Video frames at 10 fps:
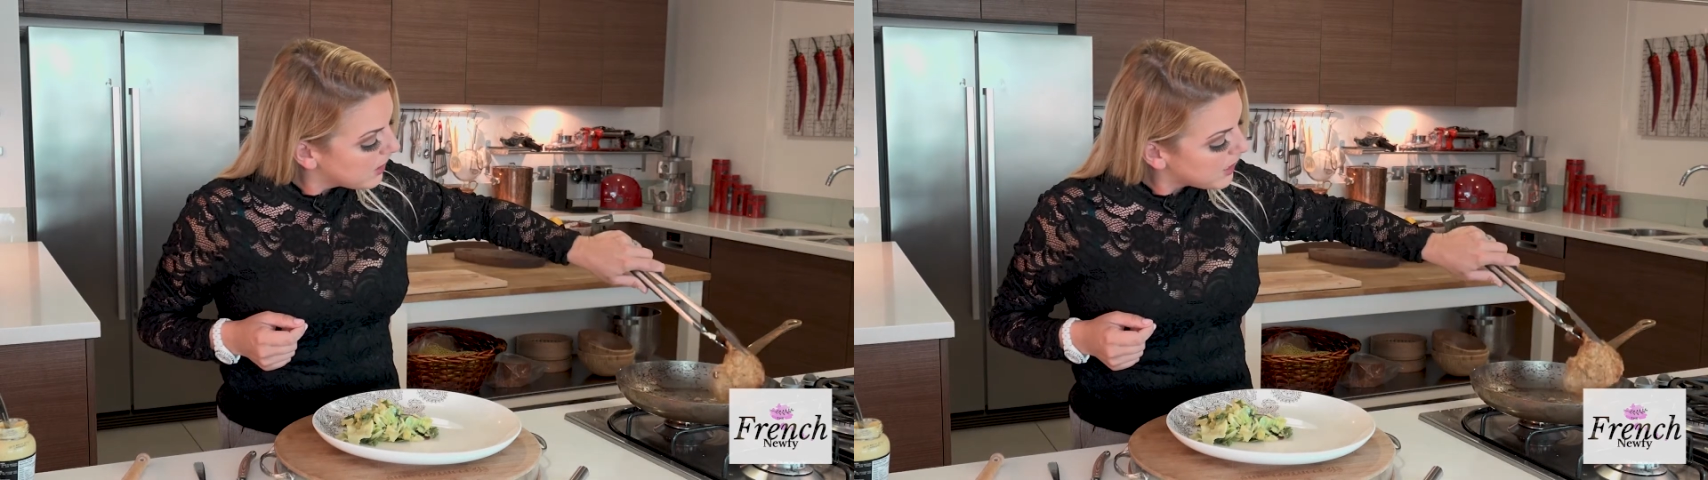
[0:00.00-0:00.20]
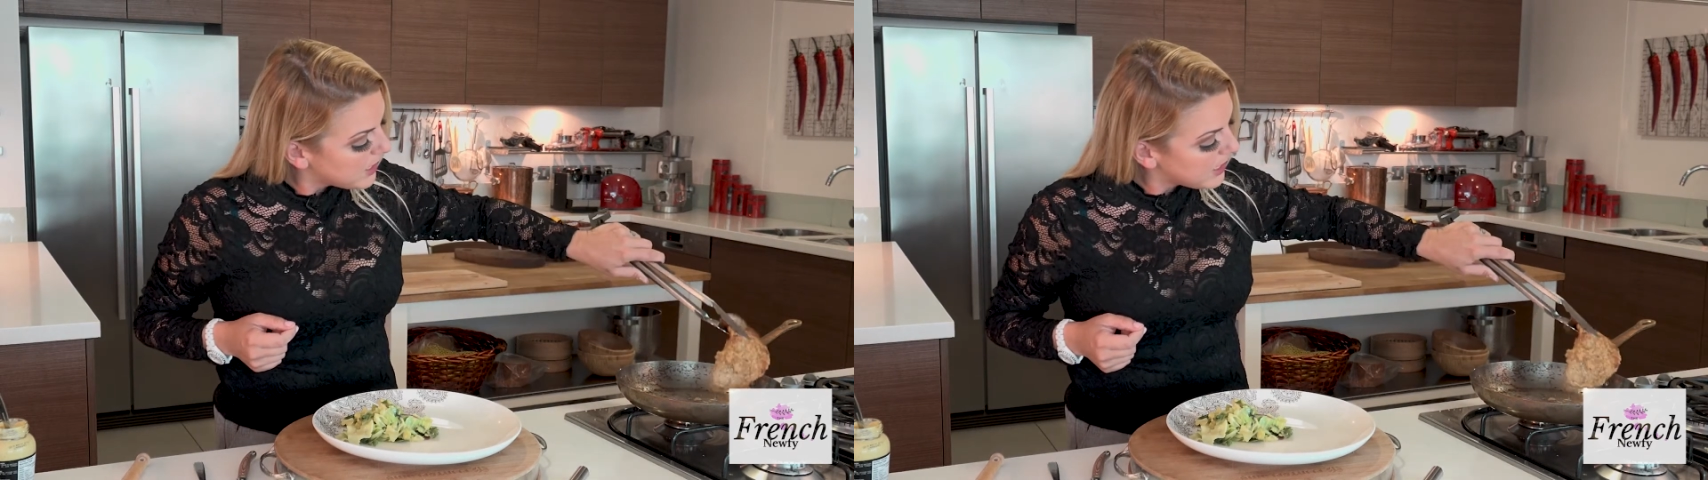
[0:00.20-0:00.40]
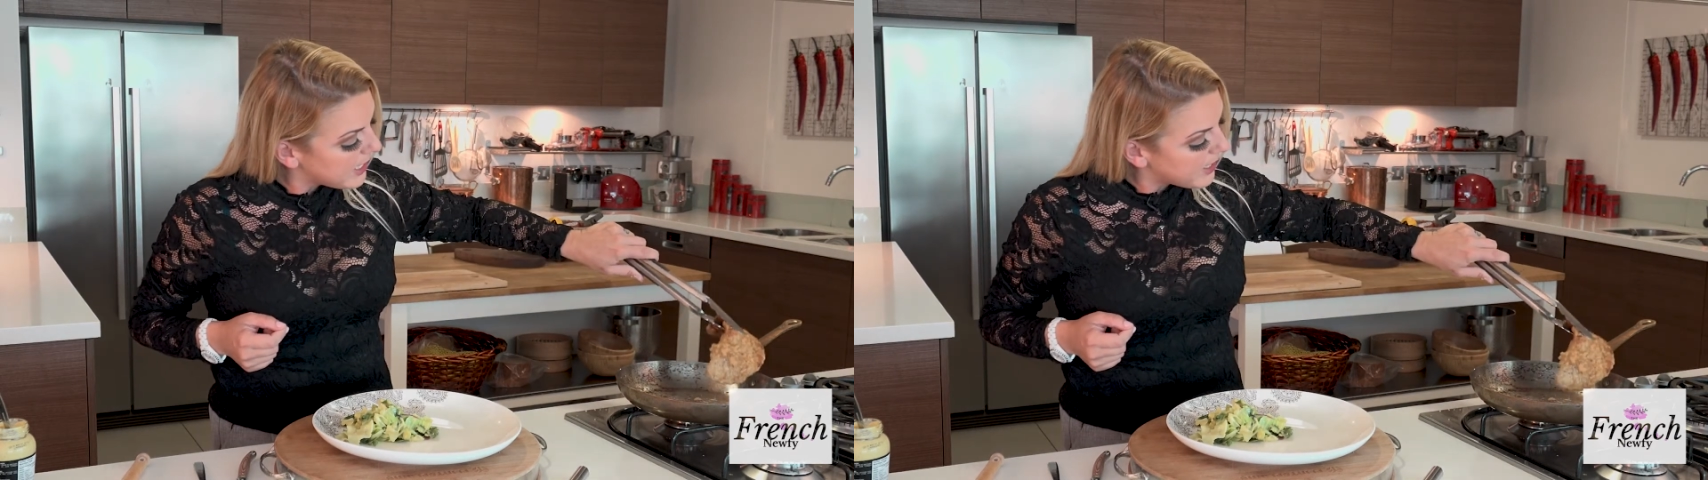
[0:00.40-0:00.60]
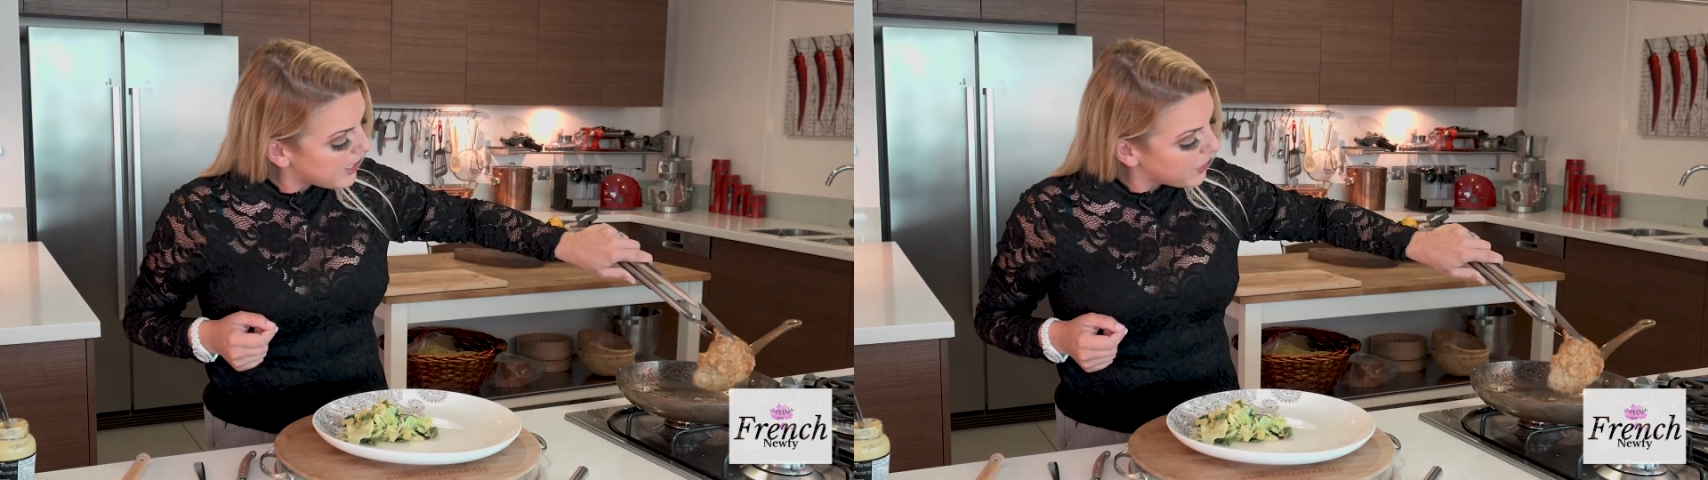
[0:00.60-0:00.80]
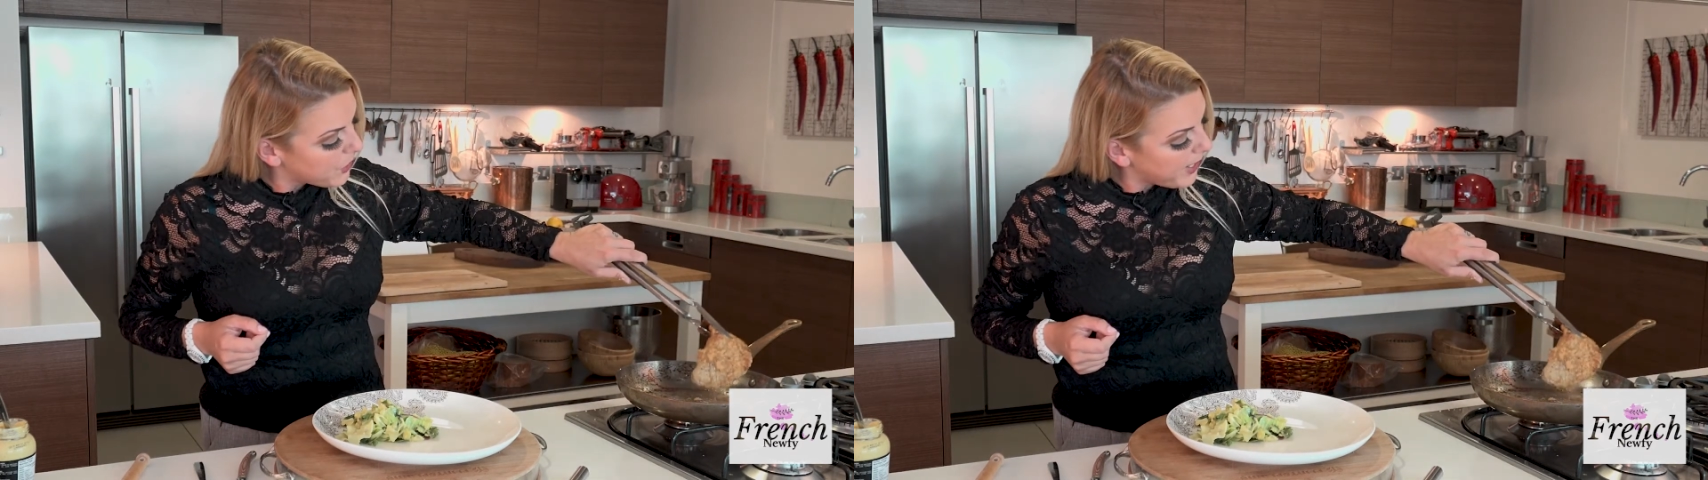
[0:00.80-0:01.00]
Just let
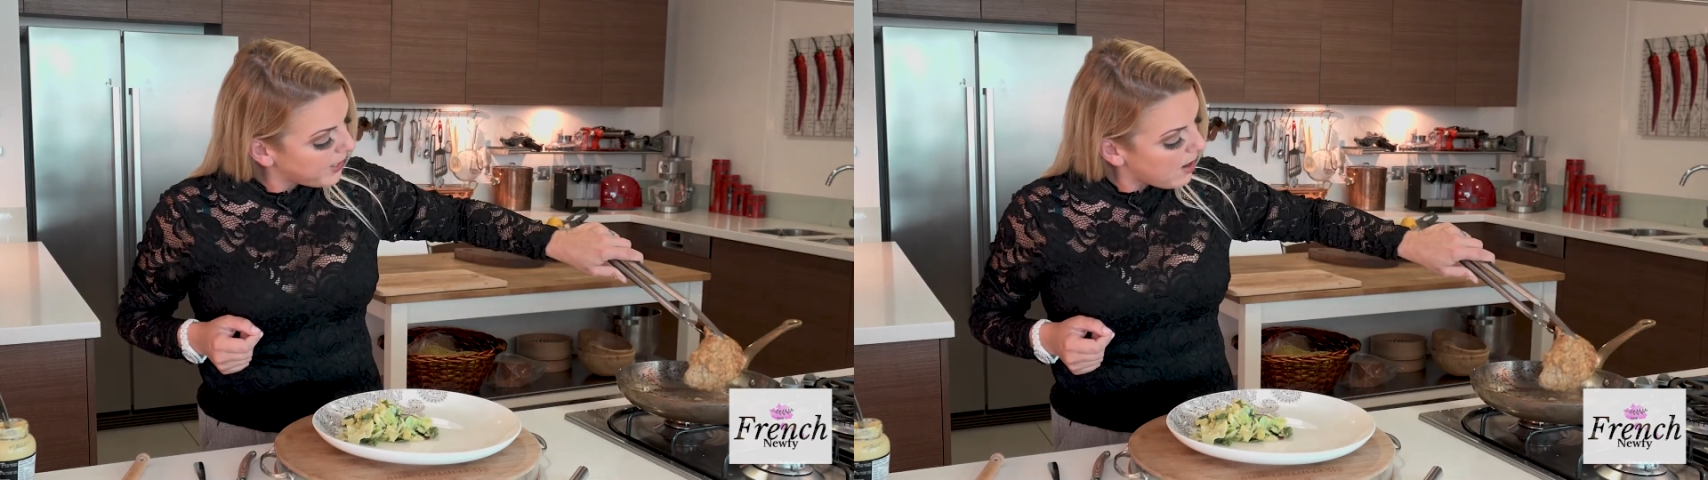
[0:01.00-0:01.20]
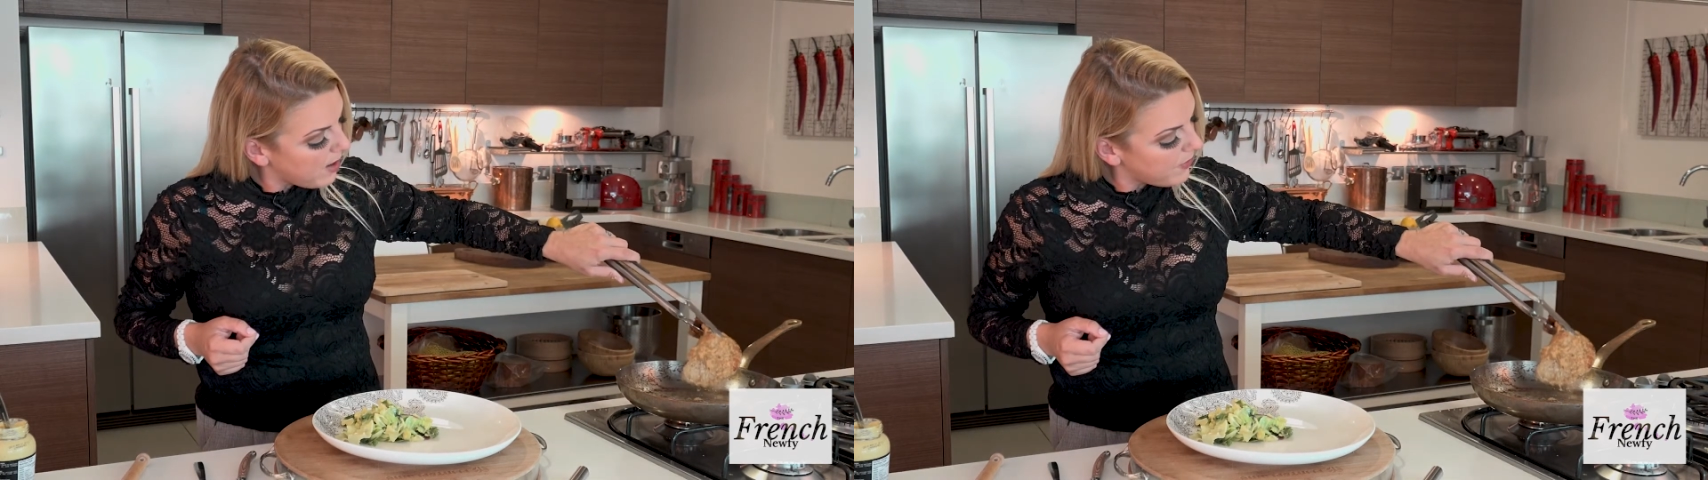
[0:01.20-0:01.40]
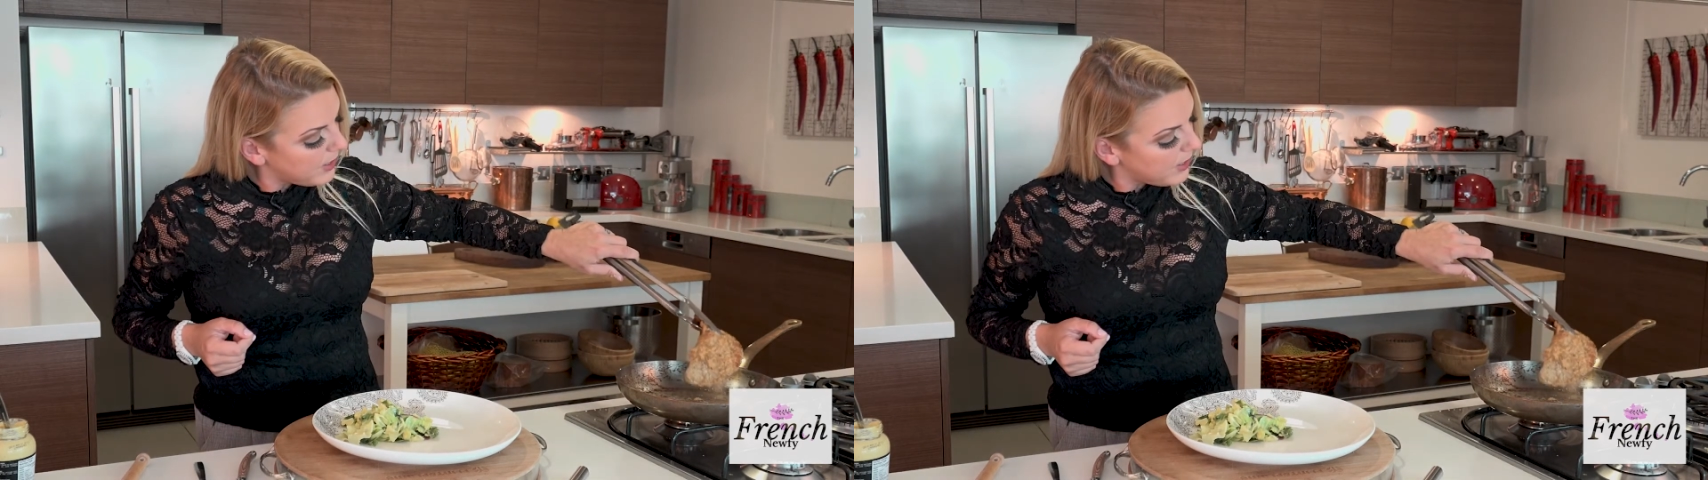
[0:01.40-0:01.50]
that drain off